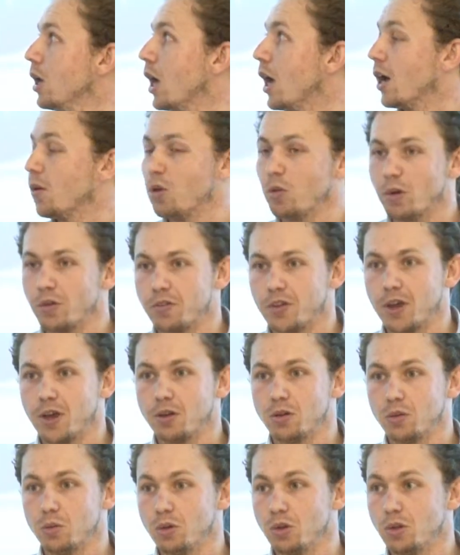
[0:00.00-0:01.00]
And what we
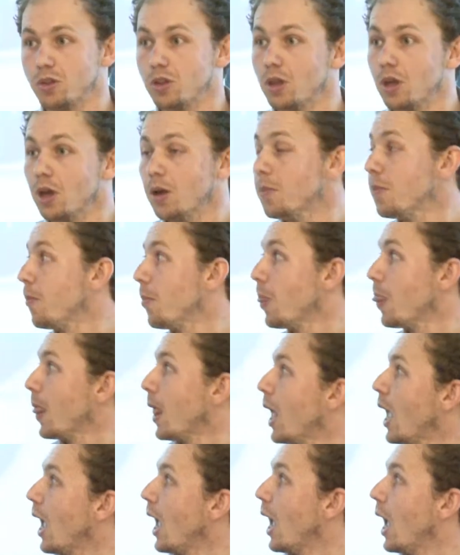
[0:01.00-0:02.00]
found was that
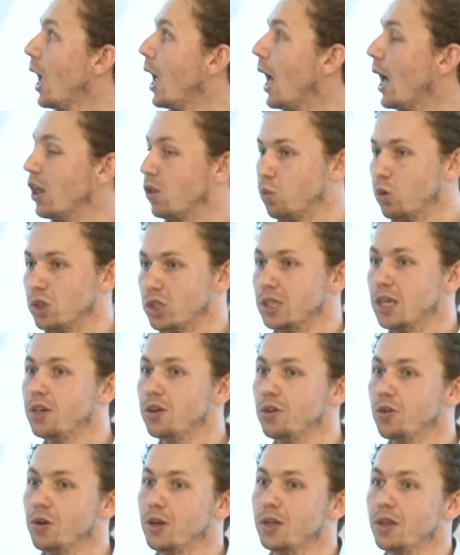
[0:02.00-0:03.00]
as washing
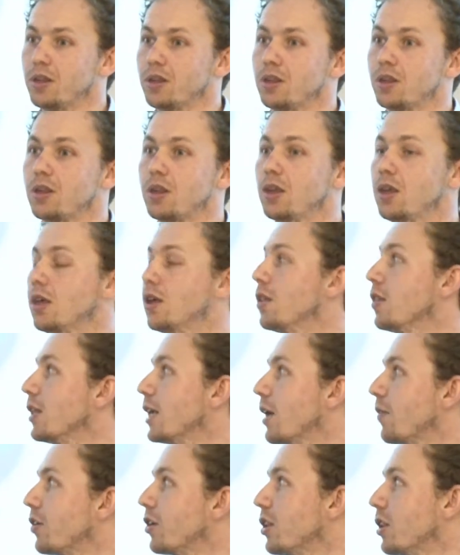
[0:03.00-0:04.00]
increased, the
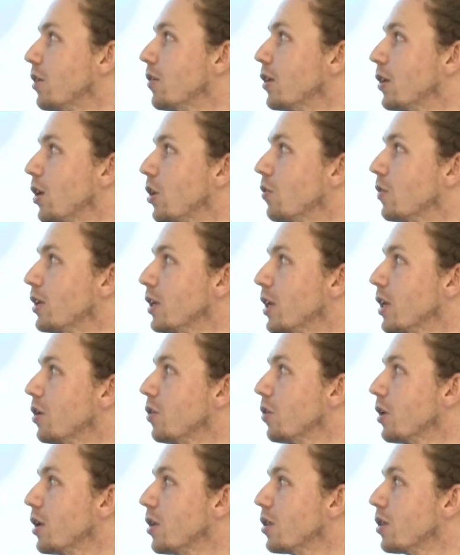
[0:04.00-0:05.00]
efficacy of the clothing
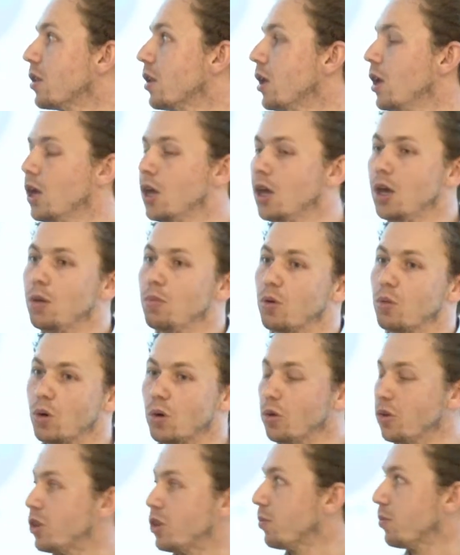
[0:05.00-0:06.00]
decreased. But what
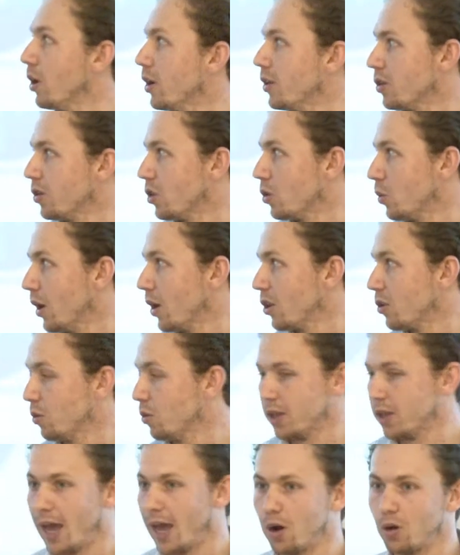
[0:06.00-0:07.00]
was surprising to us
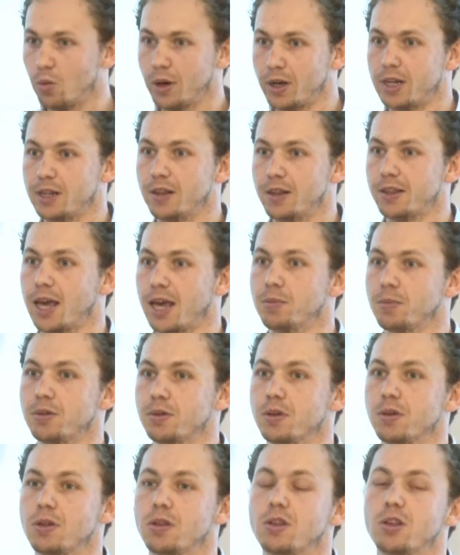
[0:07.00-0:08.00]
was how quickly this
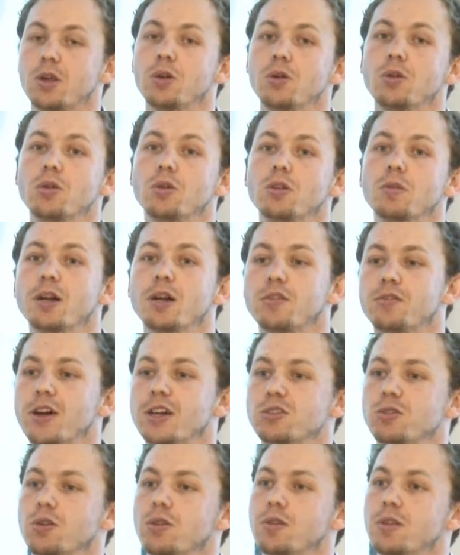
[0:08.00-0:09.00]
happened. So the
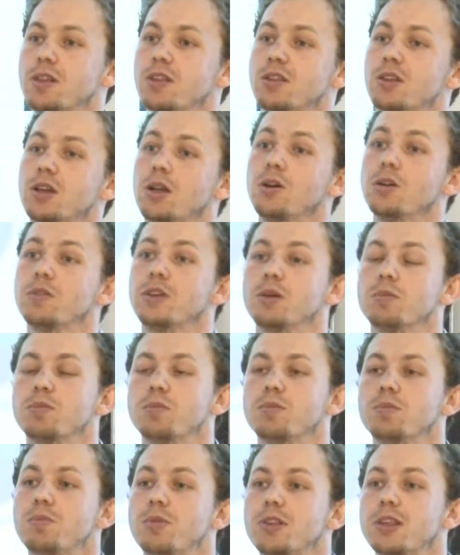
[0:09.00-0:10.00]
manufacturers of these clothing
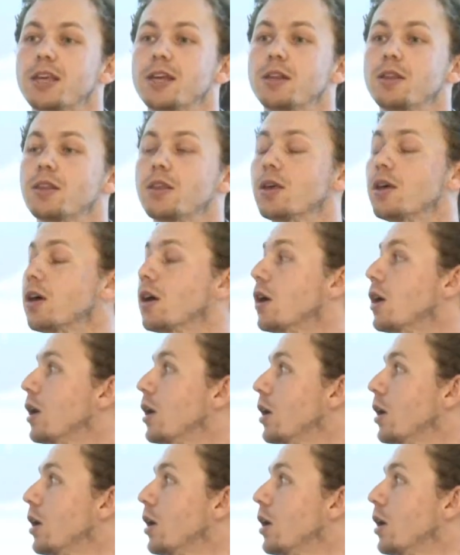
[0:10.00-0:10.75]
said that